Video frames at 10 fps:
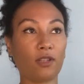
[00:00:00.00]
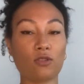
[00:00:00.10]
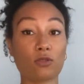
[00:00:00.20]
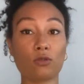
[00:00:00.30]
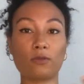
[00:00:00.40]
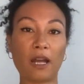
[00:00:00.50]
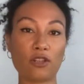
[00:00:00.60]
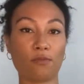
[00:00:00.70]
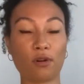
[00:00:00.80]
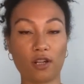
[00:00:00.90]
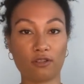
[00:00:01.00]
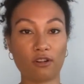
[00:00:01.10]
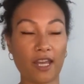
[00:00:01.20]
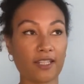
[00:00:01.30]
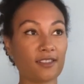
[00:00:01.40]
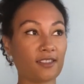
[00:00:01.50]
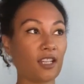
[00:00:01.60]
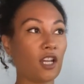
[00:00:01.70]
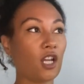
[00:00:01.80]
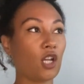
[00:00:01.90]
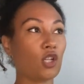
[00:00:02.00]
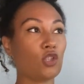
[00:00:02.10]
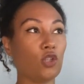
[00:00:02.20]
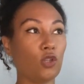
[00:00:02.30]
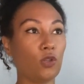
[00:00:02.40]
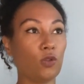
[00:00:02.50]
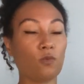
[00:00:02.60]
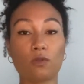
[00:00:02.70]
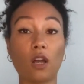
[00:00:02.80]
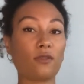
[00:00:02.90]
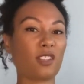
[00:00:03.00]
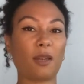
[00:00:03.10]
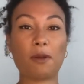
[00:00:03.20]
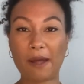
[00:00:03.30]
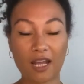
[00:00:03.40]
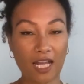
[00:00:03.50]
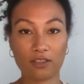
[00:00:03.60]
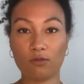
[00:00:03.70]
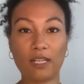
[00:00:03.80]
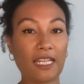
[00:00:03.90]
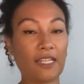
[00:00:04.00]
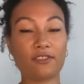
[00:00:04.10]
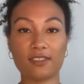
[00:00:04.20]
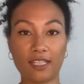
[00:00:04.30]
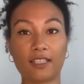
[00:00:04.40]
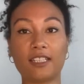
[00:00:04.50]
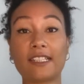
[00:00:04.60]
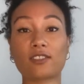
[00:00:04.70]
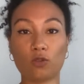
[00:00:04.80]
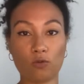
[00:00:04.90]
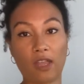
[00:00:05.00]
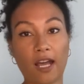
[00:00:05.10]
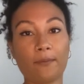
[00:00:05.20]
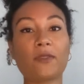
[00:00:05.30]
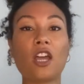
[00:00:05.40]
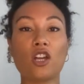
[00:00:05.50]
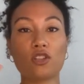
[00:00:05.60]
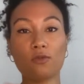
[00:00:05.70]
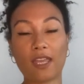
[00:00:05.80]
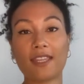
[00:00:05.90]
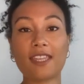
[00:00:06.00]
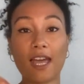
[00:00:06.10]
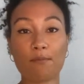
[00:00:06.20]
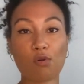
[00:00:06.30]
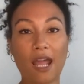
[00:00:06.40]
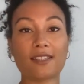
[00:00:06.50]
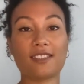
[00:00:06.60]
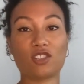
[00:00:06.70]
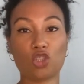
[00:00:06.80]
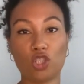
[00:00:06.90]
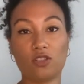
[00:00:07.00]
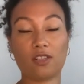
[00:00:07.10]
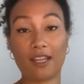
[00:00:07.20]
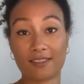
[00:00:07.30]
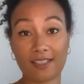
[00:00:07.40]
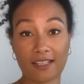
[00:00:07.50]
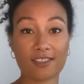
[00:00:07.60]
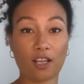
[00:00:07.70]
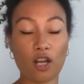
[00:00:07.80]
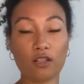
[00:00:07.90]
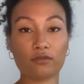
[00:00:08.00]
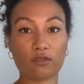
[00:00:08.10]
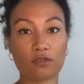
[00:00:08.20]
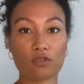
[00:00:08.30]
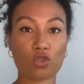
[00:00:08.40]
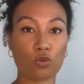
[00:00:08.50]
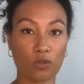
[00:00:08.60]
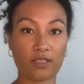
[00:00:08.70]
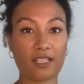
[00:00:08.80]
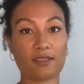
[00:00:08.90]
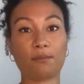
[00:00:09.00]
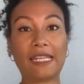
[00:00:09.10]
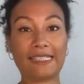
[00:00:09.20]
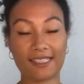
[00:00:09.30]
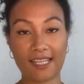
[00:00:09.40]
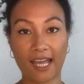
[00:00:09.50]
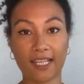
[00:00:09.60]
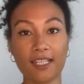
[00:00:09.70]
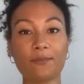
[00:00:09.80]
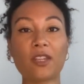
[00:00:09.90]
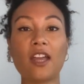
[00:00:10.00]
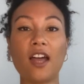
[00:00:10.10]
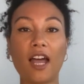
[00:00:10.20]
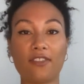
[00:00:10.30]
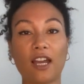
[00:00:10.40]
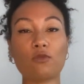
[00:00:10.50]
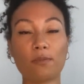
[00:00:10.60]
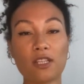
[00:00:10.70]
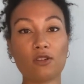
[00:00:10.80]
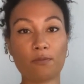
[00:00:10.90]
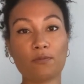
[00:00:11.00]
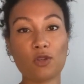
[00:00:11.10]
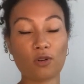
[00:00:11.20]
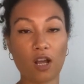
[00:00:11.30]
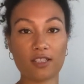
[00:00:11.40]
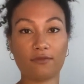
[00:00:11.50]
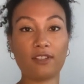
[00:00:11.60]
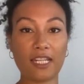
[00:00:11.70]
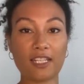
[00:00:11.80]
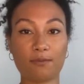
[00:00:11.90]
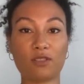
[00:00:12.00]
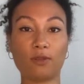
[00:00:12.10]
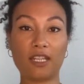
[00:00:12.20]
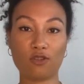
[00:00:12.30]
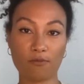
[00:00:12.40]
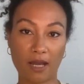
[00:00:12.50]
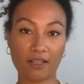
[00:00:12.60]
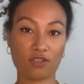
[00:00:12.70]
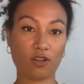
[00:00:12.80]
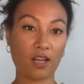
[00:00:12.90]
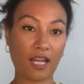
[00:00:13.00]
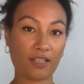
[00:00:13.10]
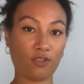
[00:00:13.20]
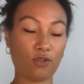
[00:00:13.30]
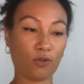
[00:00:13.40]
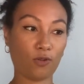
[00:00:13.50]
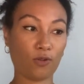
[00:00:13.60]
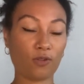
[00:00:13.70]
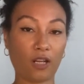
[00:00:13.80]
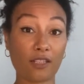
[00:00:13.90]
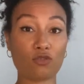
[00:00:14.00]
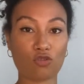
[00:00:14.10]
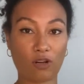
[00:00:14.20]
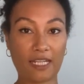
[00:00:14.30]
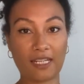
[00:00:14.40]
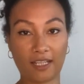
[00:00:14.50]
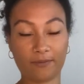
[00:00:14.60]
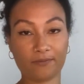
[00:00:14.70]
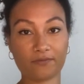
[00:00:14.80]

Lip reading: You'll talk about your progress. You will go to them about annual leave, sickness, all that. You'll then get a practice tutor assessor, shortened as a PTA. And that will be your kind of link between your manager and your like training.